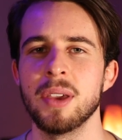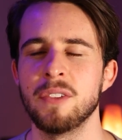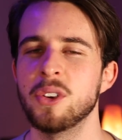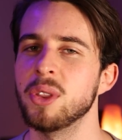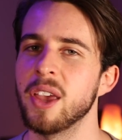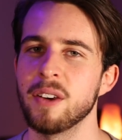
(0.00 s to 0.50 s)

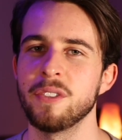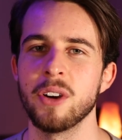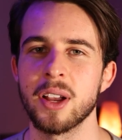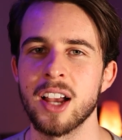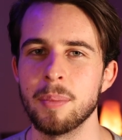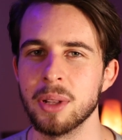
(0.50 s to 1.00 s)
If you're there
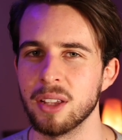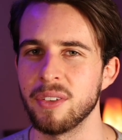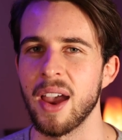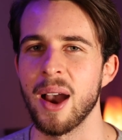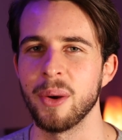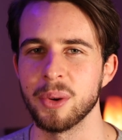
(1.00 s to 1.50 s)
for a couple of
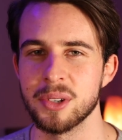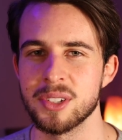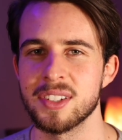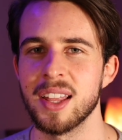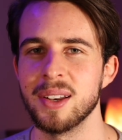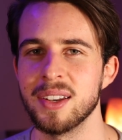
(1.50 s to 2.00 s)

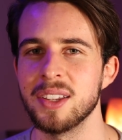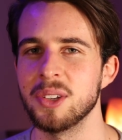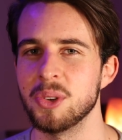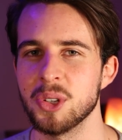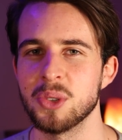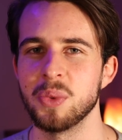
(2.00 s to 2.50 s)
hours, then
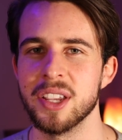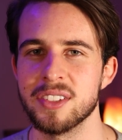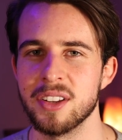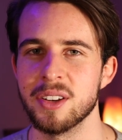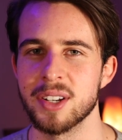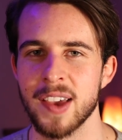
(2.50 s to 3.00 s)
you just
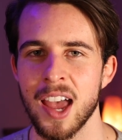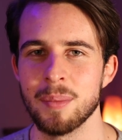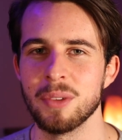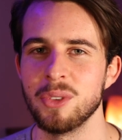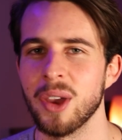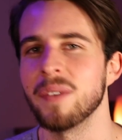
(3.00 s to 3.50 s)
wasted your
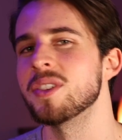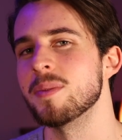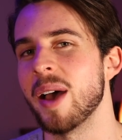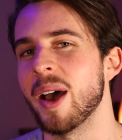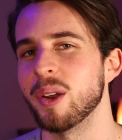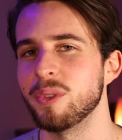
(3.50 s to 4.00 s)
time if you have
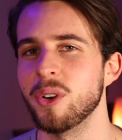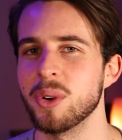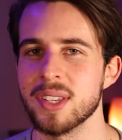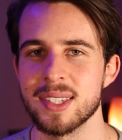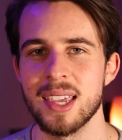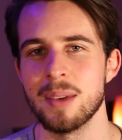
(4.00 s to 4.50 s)
some out of
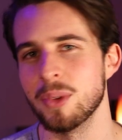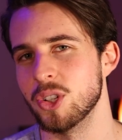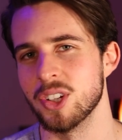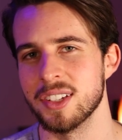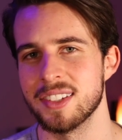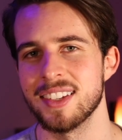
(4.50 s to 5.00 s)
focus
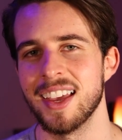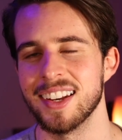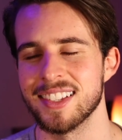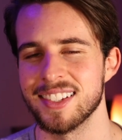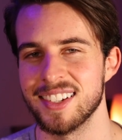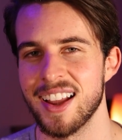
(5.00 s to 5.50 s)
images and
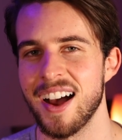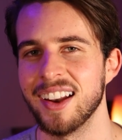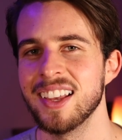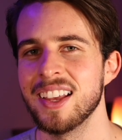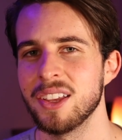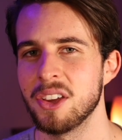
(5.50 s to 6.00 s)
it's
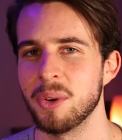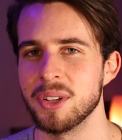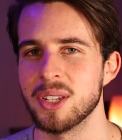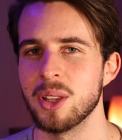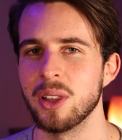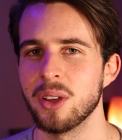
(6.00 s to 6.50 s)
not going
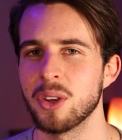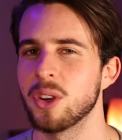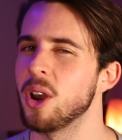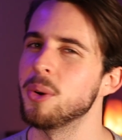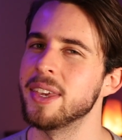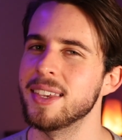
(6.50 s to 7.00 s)
to look
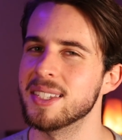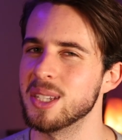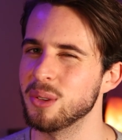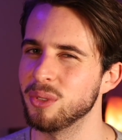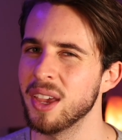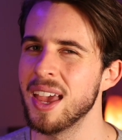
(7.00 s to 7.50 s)

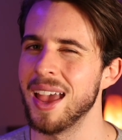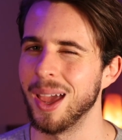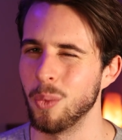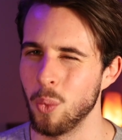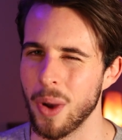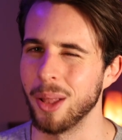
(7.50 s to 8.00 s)
cohesive
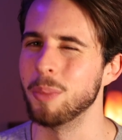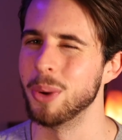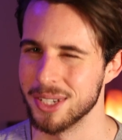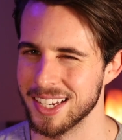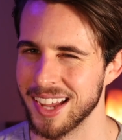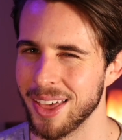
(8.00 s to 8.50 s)
and well
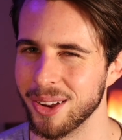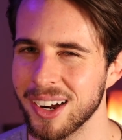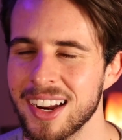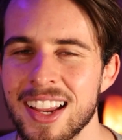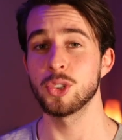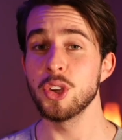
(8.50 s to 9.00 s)
put together.
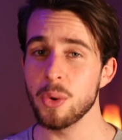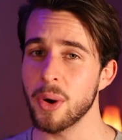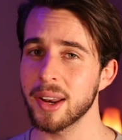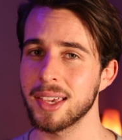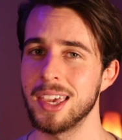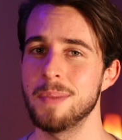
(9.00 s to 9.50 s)
So you
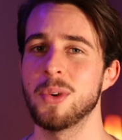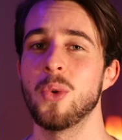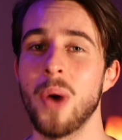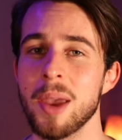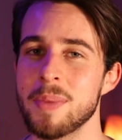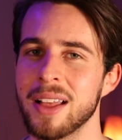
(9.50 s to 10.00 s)
want to keep your
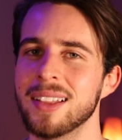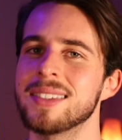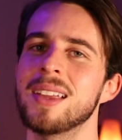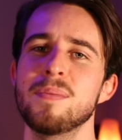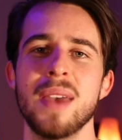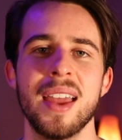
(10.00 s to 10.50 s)
white balance
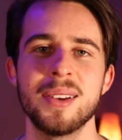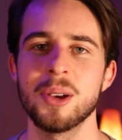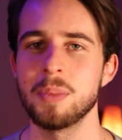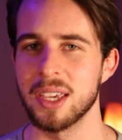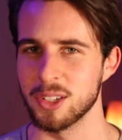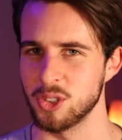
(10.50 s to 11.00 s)
to manual
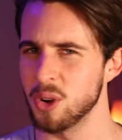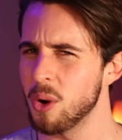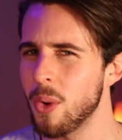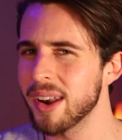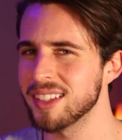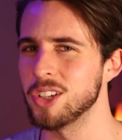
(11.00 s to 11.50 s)
because you
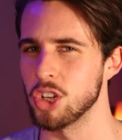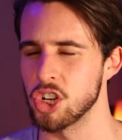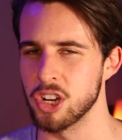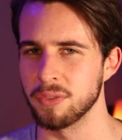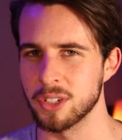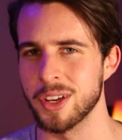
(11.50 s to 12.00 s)
don't want it to
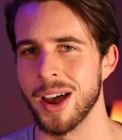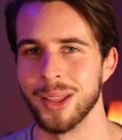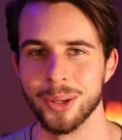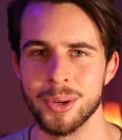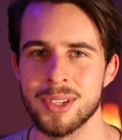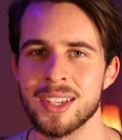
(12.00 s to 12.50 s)
shift
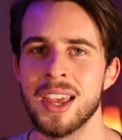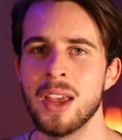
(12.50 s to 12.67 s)
colors